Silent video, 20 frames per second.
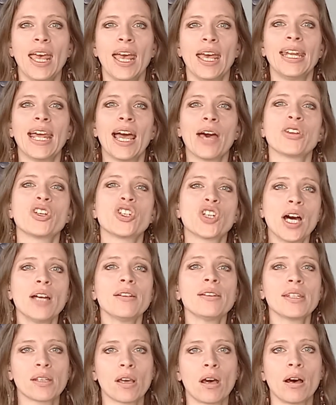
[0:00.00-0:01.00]
Now, the
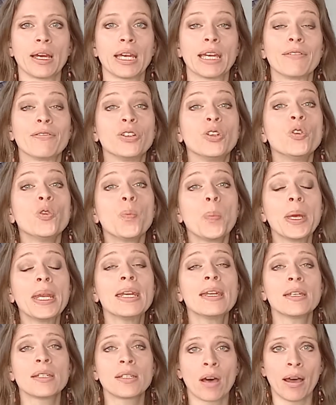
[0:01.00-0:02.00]
chances are if you've
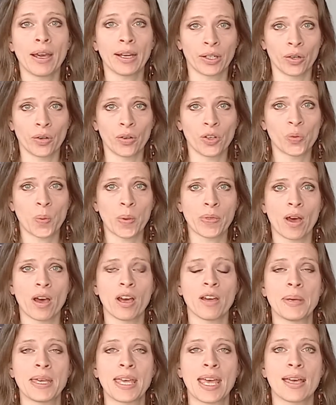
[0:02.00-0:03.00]
been diagnosed with
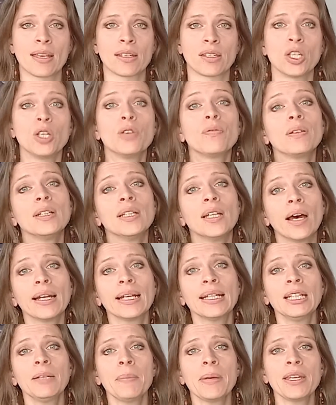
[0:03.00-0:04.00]
IBS, you've
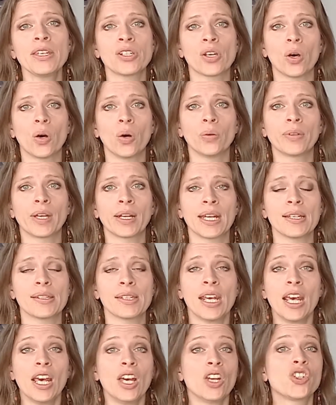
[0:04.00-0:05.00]
likely been told that it's
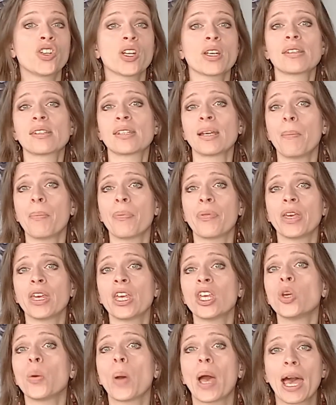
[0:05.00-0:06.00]
just something
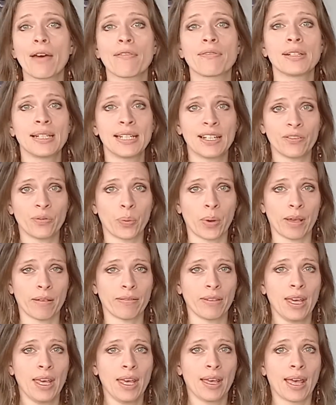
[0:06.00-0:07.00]
you have to live with
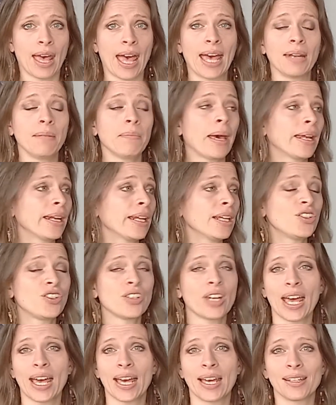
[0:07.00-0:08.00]
and manage
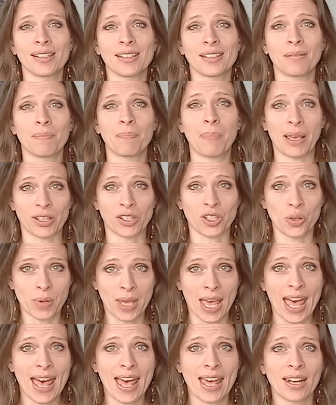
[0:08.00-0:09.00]
as best you
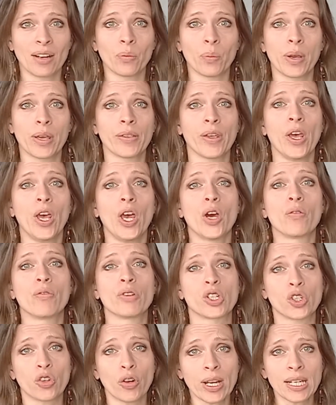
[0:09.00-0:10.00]
can with
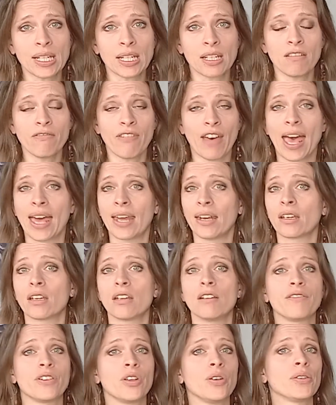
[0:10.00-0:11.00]
restrictive and
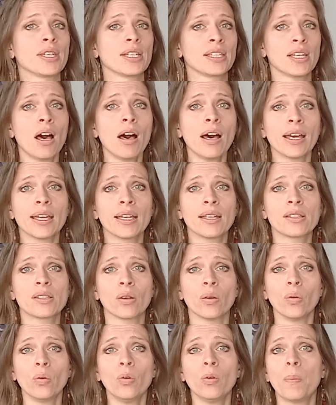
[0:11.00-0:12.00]
confusing diets
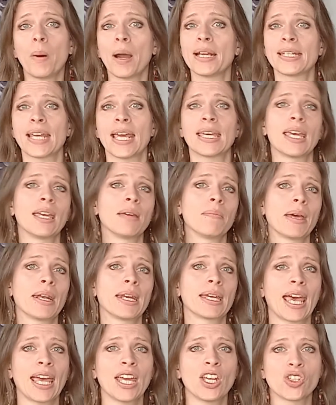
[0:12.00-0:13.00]
or by taking
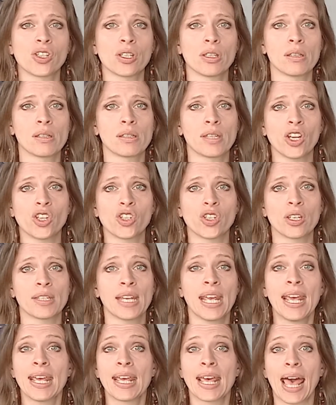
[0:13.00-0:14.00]
medications such as
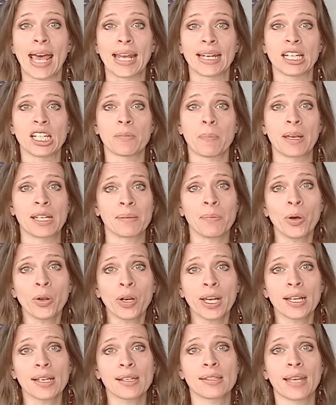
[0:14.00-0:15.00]

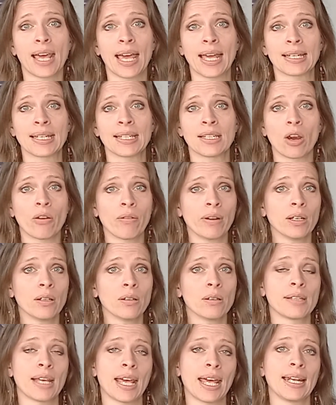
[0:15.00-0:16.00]
antispasmodics,
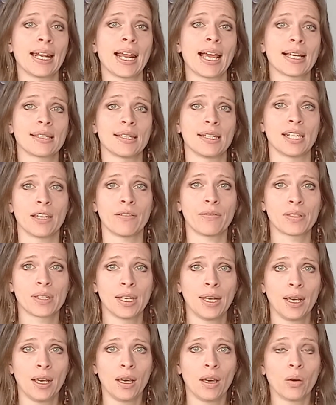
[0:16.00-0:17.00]
antidiarrheals and laxatives,
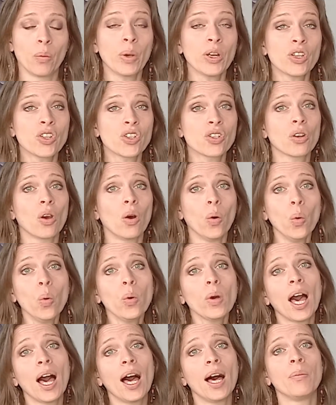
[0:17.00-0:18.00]
which all
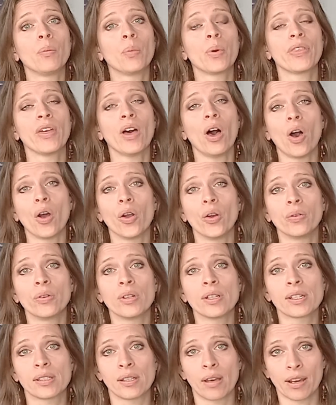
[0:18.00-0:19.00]
come with their own
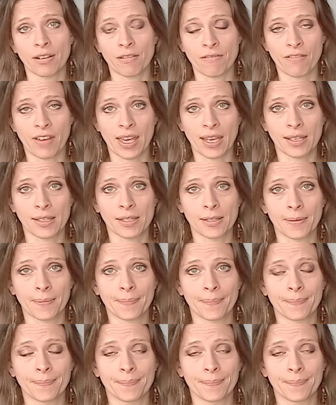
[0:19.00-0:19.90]
side effects.